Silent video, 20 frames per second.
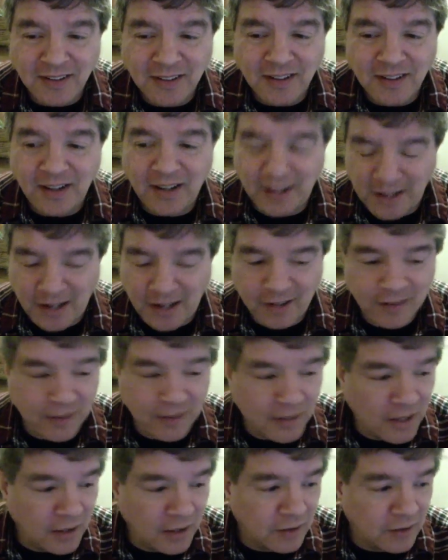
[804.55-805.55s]
And I think
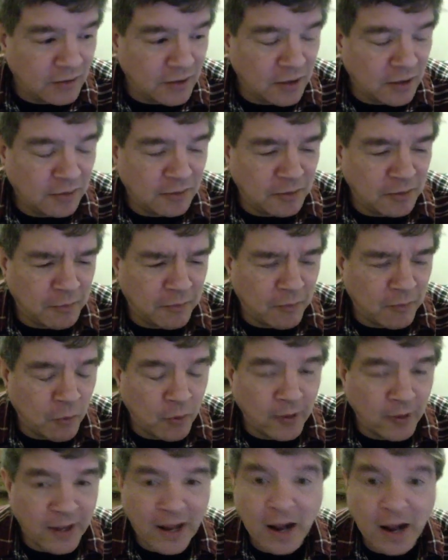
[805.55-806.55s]
I said before
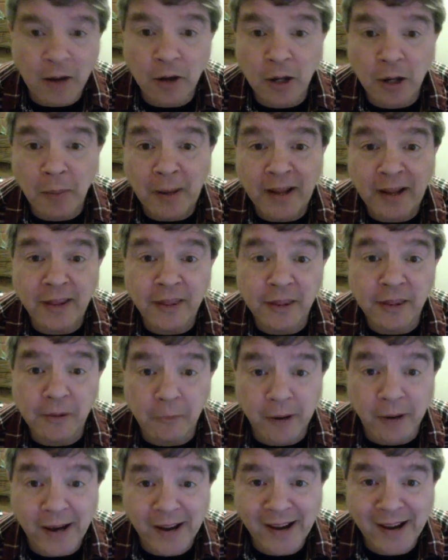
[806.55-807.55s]
that I'm going to make
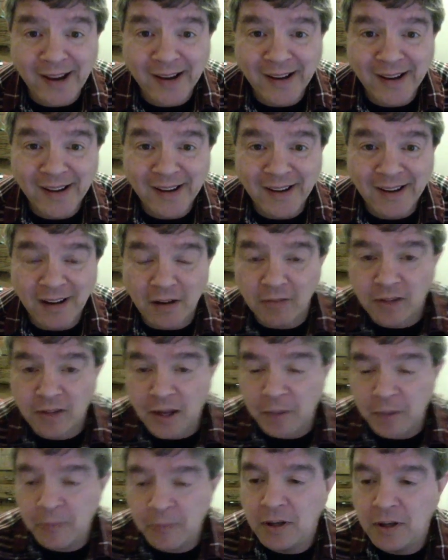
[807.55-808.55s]
3 of
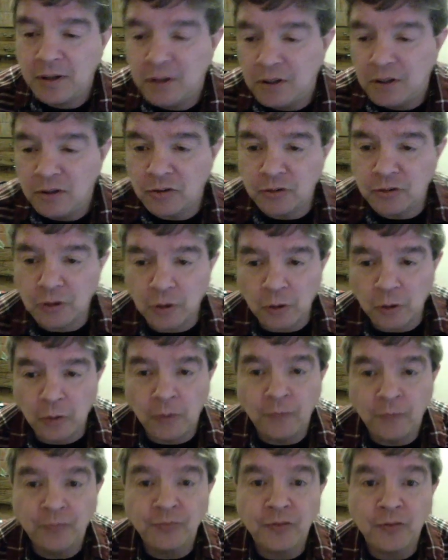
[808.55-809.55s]
them. So
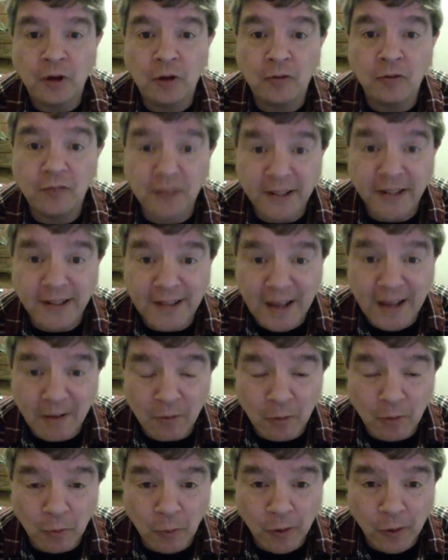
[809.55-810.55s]
hopefully that will
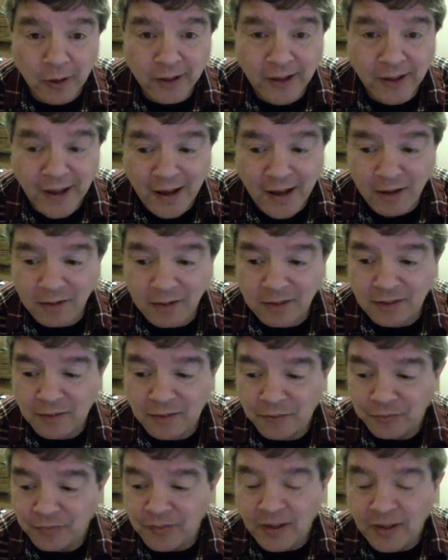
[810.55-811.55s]
work out.
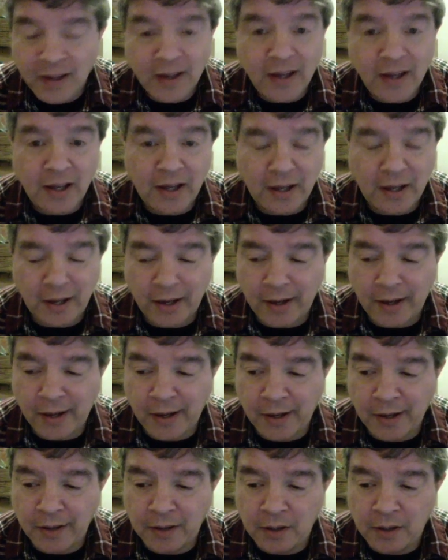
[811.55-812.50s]
And